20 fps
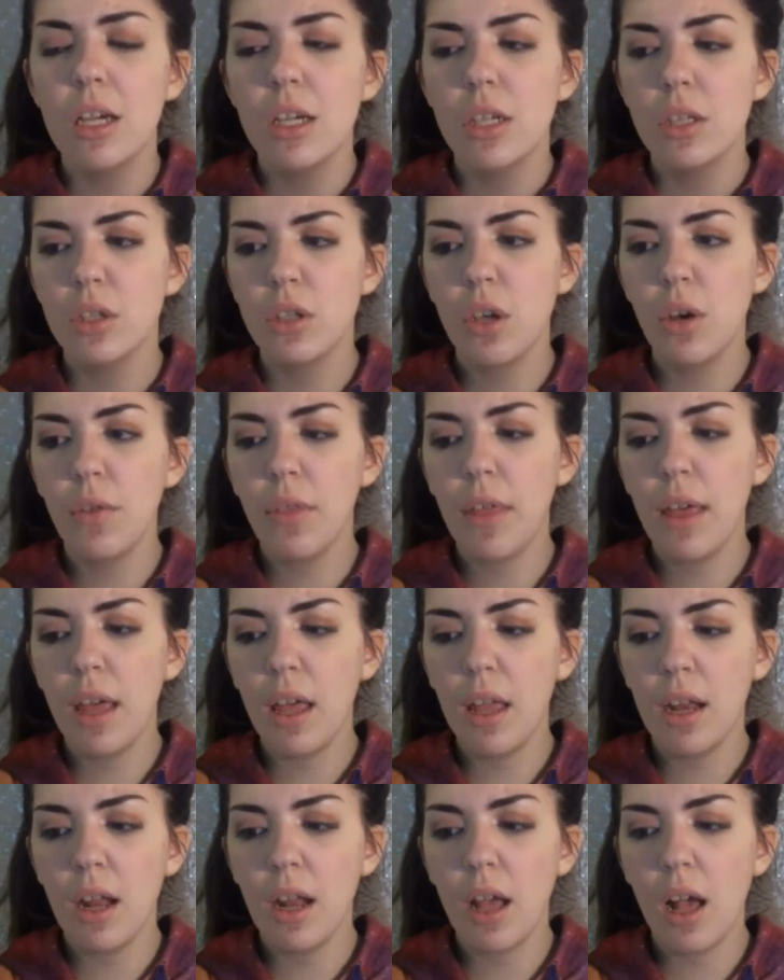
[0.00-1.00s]
So
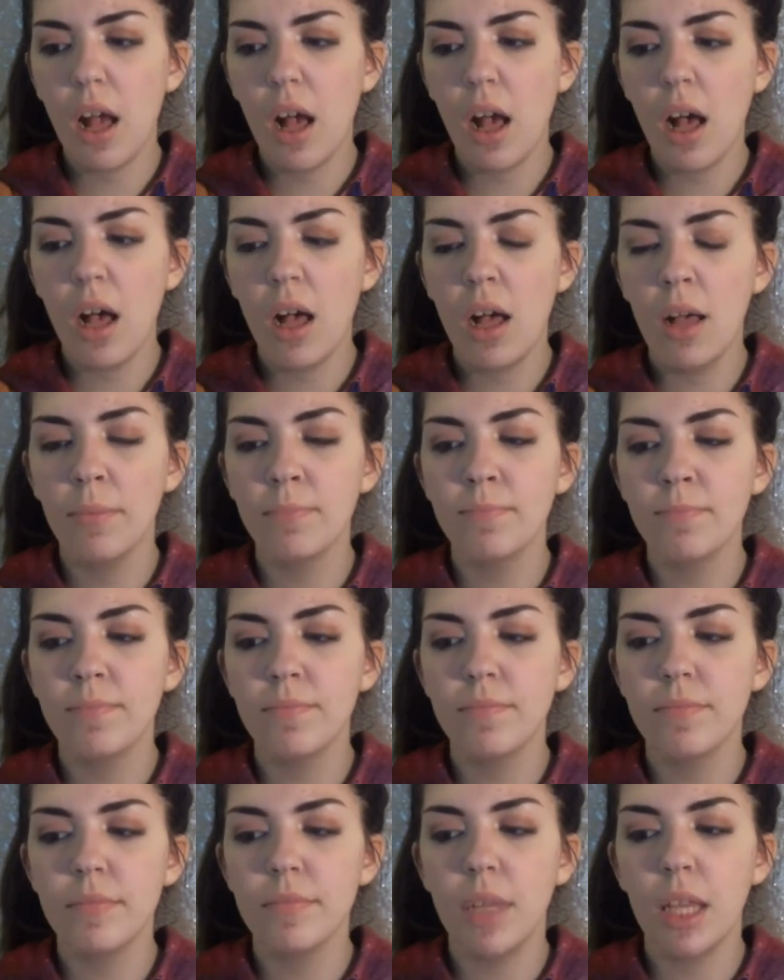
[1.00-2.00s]
then,
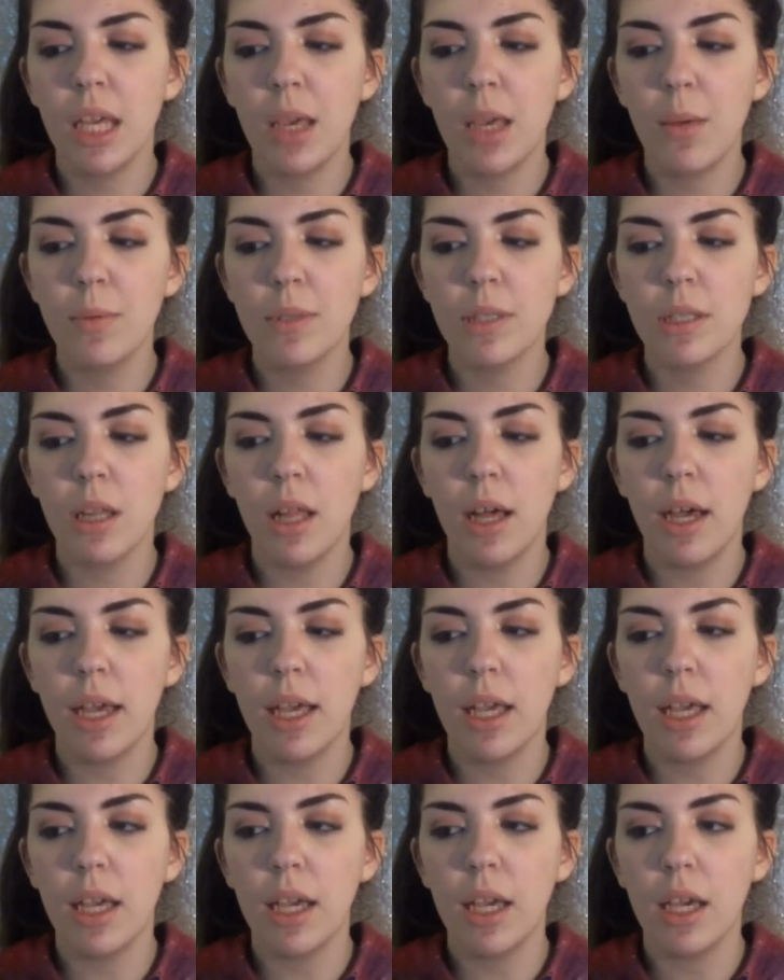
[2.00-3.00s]
he was
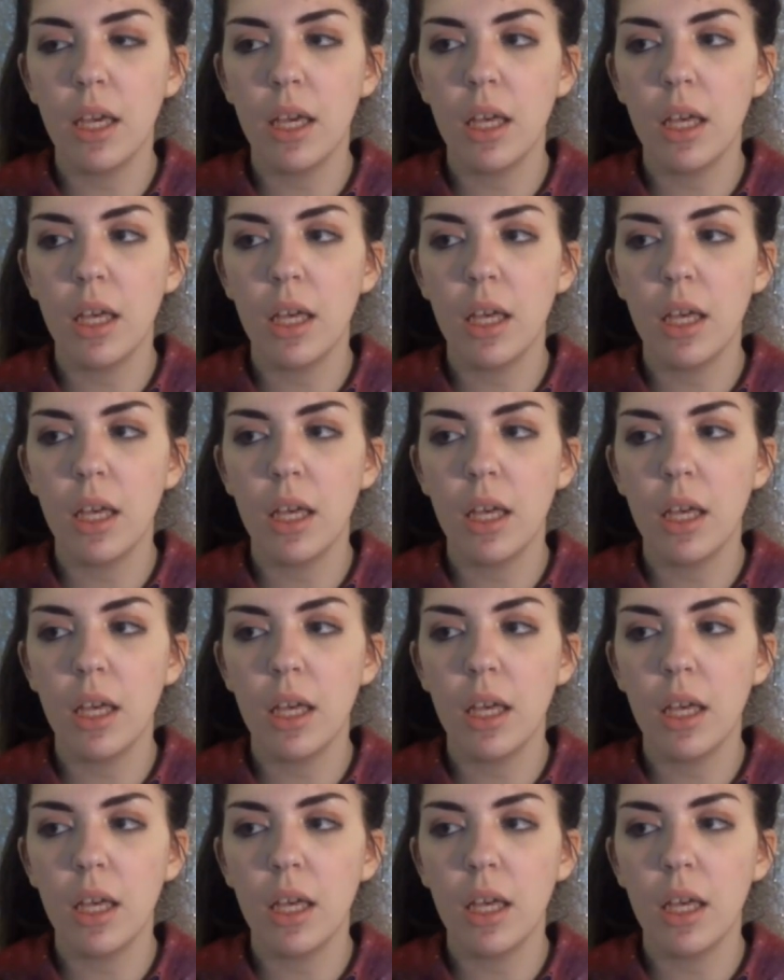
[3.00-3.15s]
like,